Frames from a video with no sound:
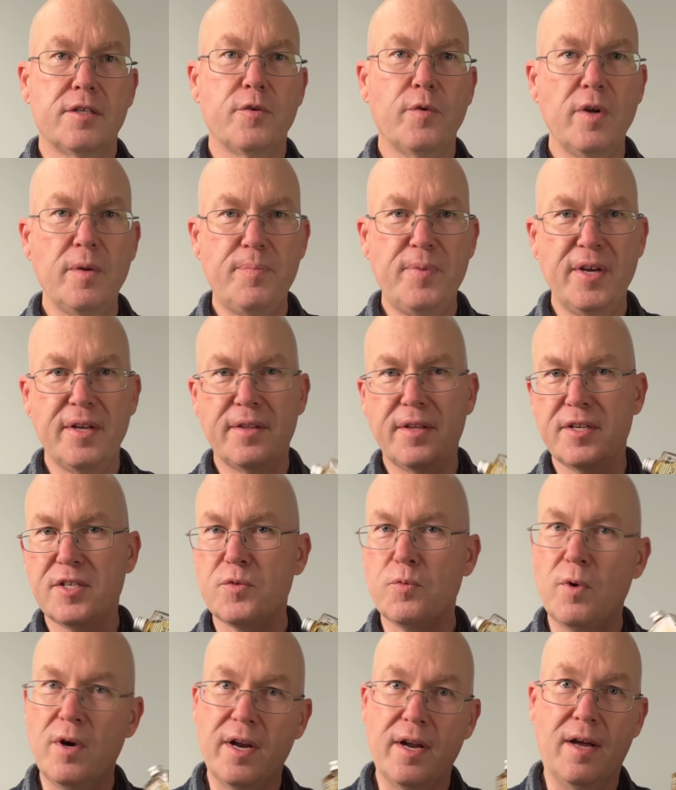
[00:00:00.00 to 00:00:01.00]
So when I picked
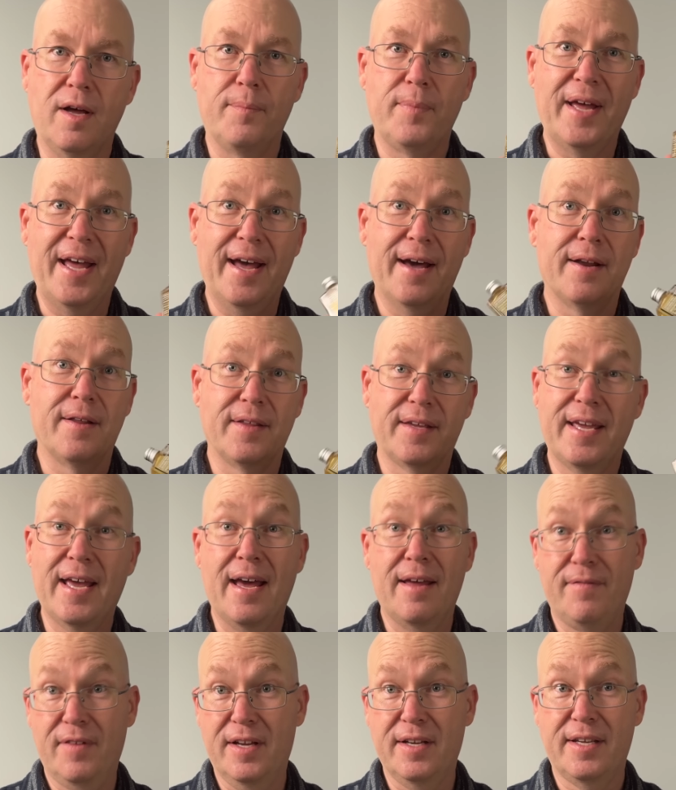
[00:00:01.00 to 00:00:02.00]
this one up out of the
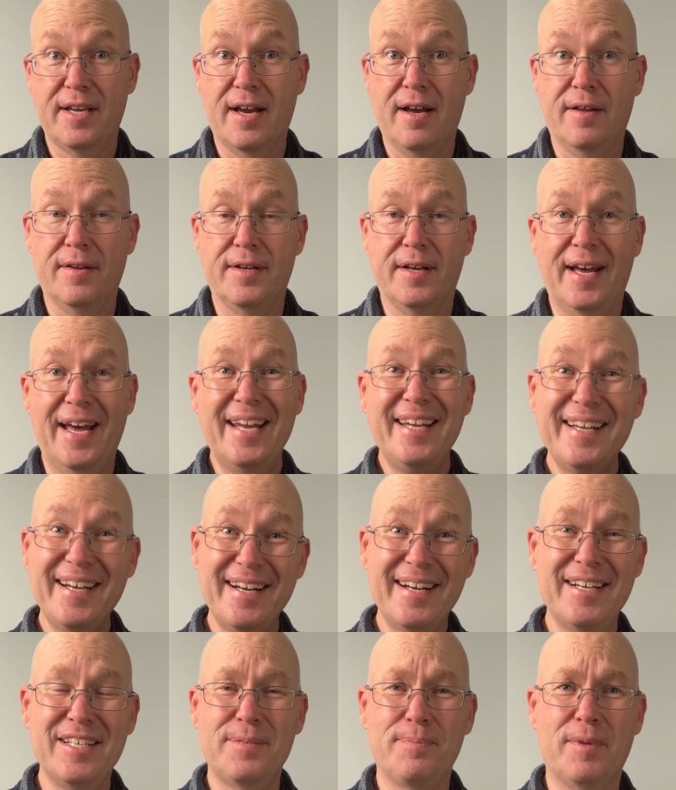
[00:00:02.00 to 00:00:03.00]
Cadvent calendar, I had to
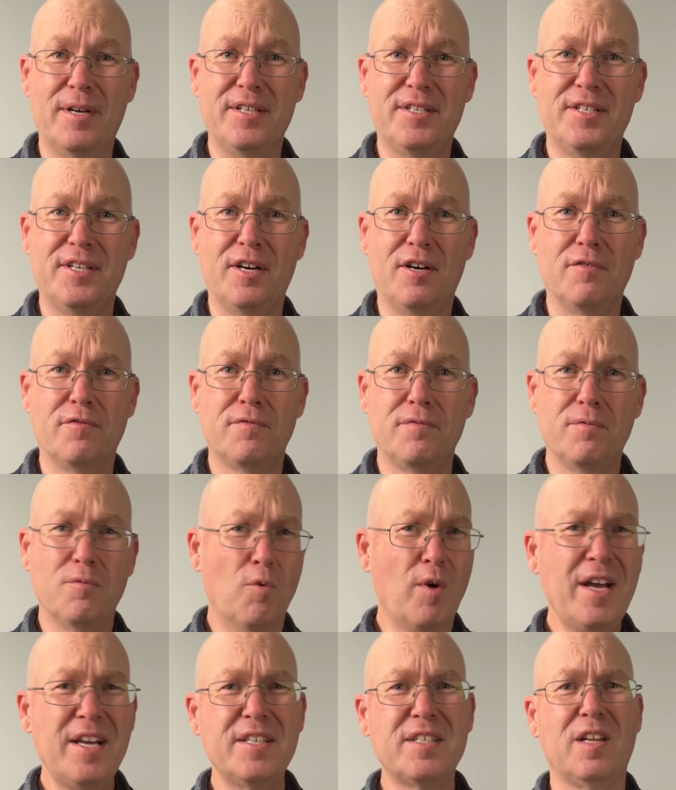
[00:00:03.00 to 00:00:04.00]
ask myself,
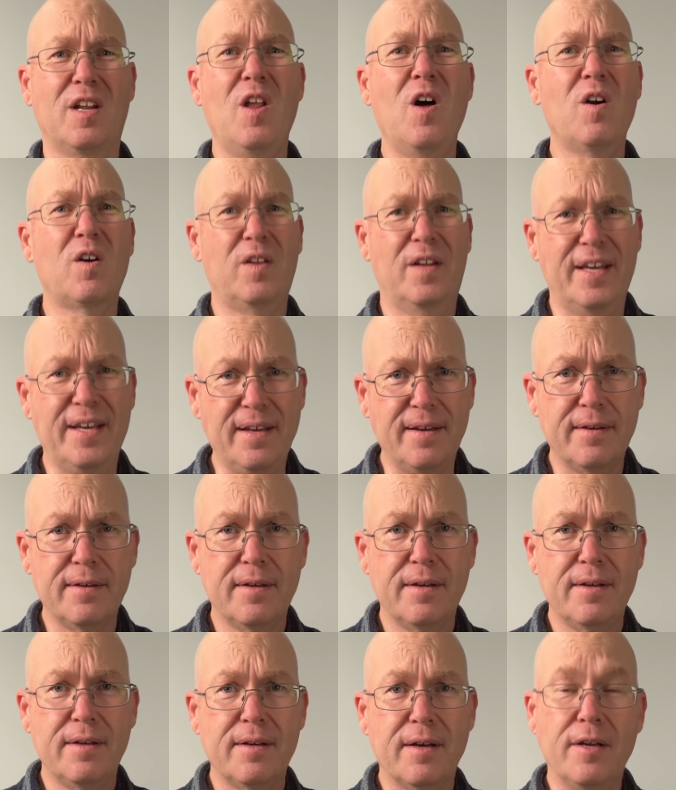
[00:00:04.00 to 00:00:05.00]
where's Lochlea?
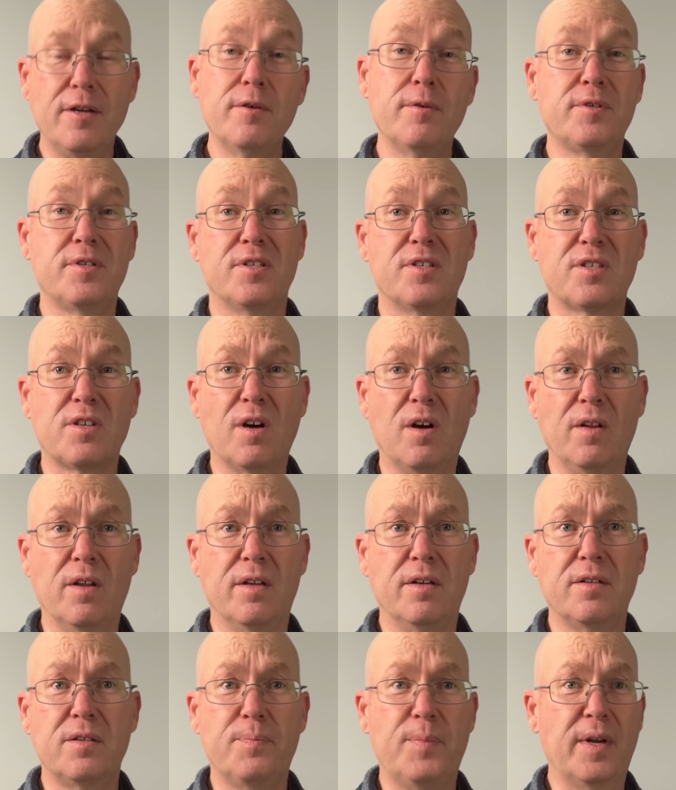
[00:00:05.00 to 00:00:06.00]
I knew it was in
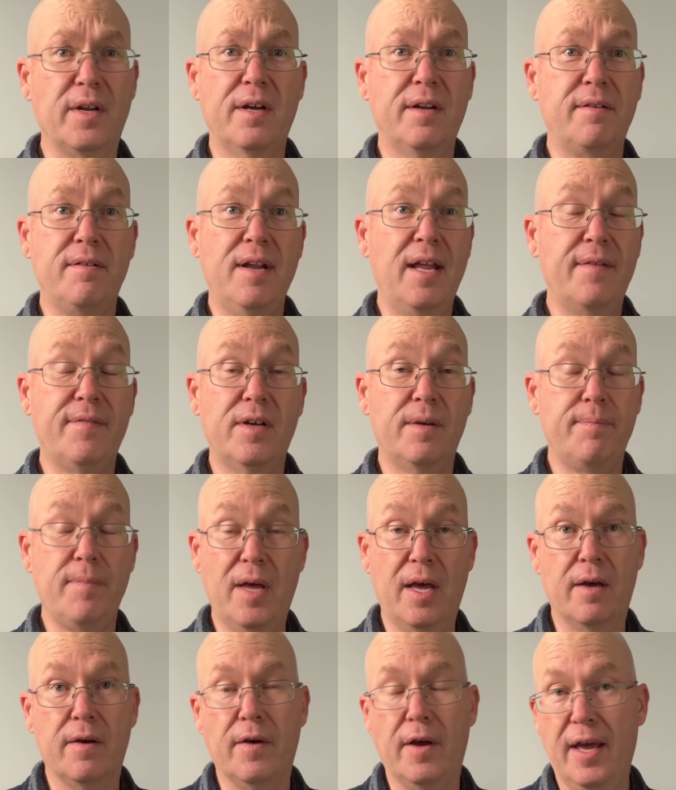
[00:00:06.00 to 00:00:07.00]
Scotland, but I'd never
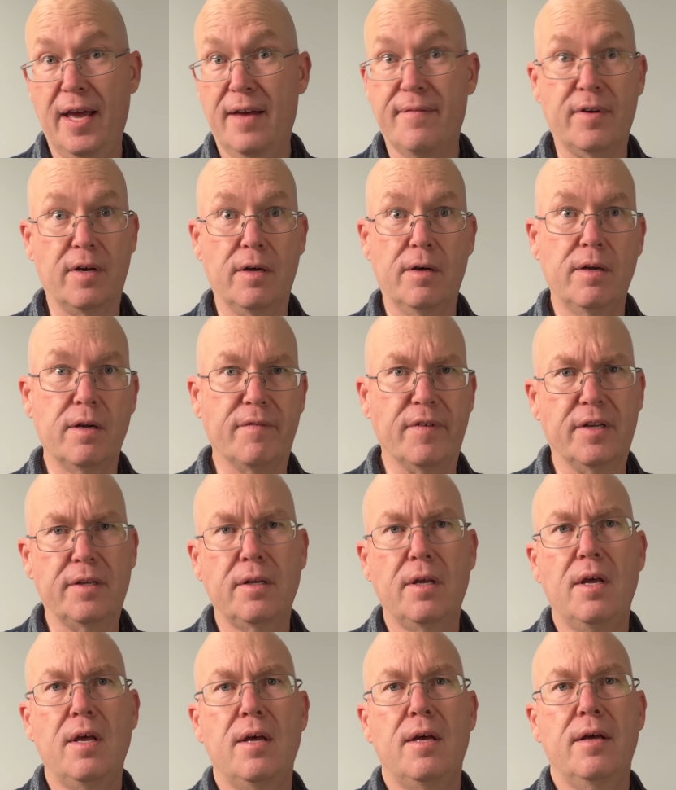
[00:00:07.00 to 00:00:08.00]
ever heard of it.
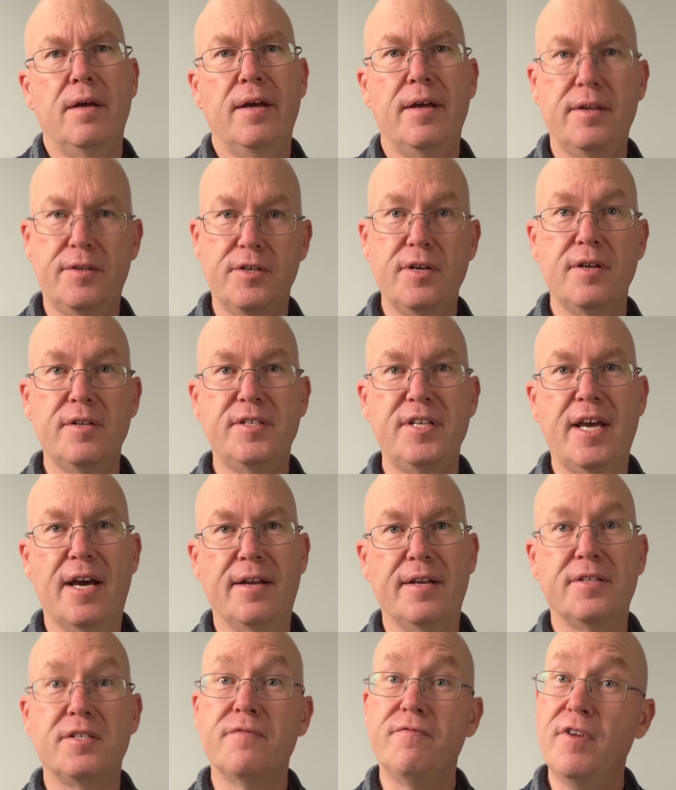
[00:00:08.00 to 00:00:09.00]
It turns
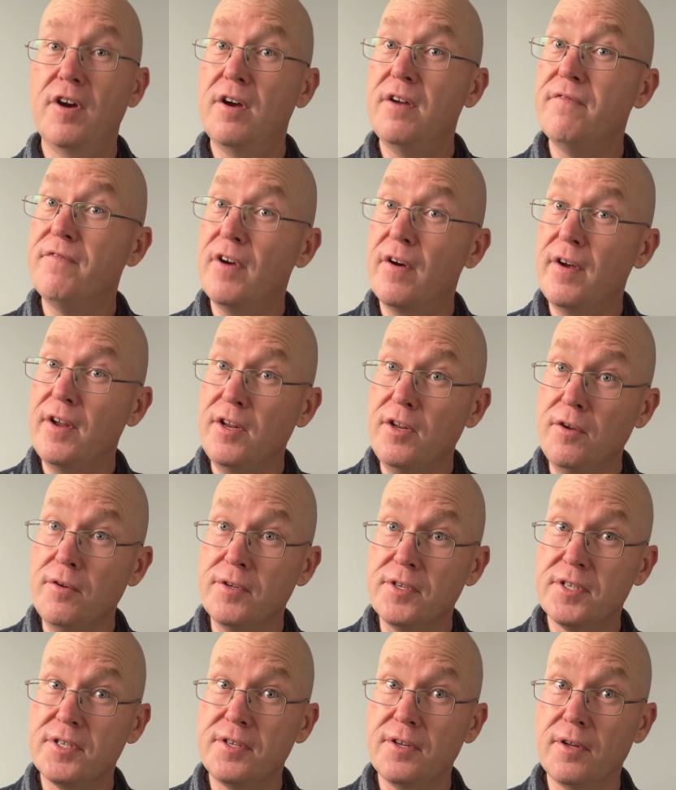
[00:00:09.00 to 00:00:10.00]
out it's a very, very new
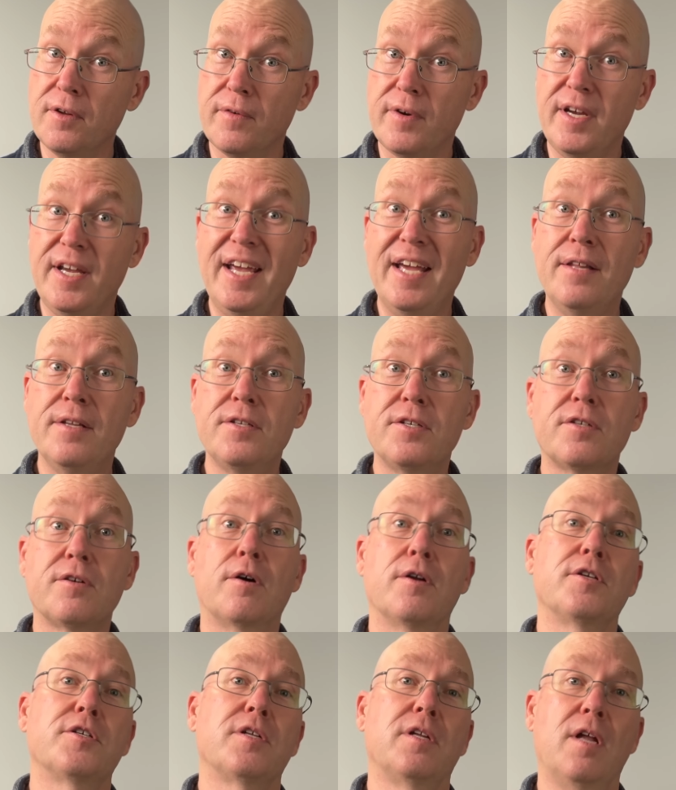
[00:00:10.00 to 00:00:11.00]
distillery in the
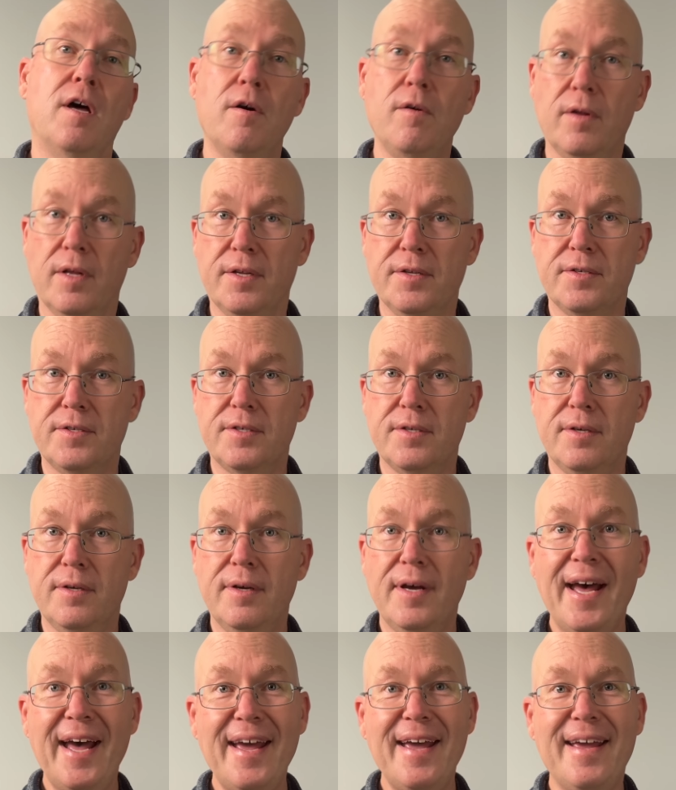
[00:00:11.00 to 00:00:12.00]
Scottish Lowlands.
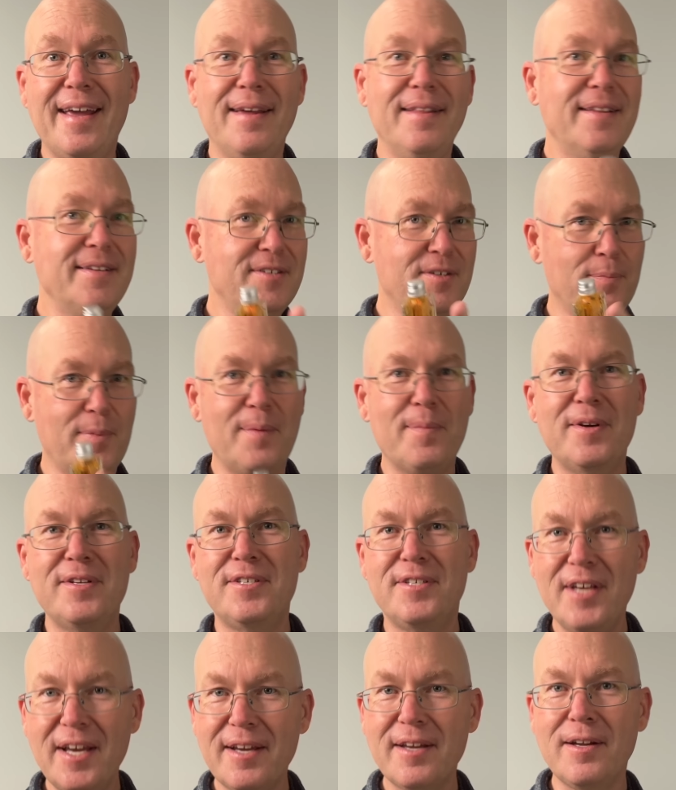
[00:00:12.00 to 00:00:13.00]
Hey, this will be my
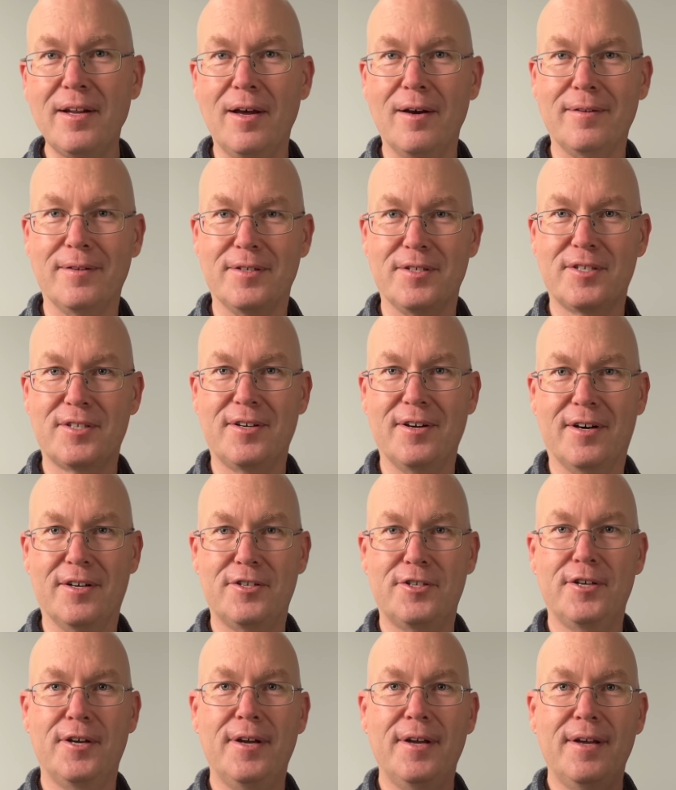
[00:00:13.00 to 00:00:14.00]
second Lowlands
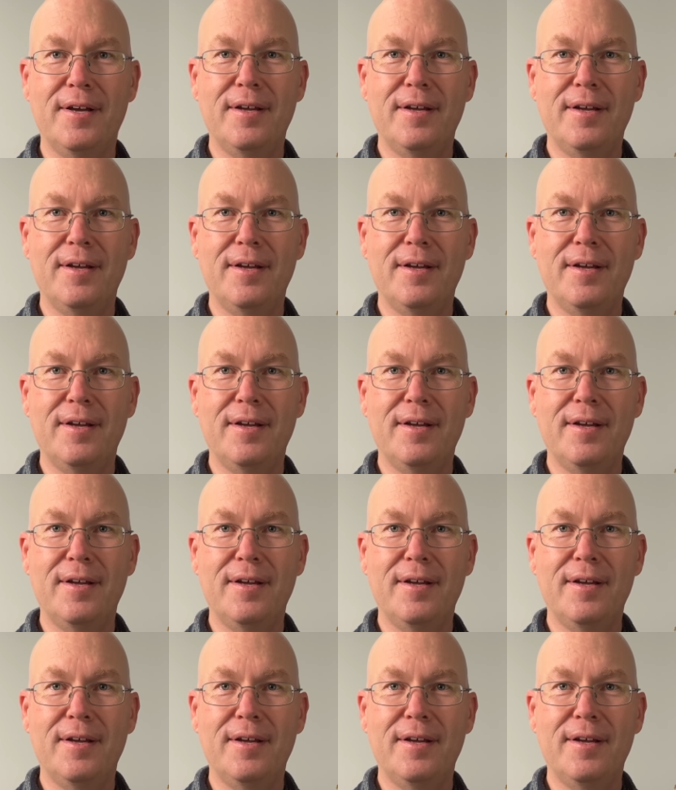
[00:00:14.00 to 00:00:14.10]
Scotch.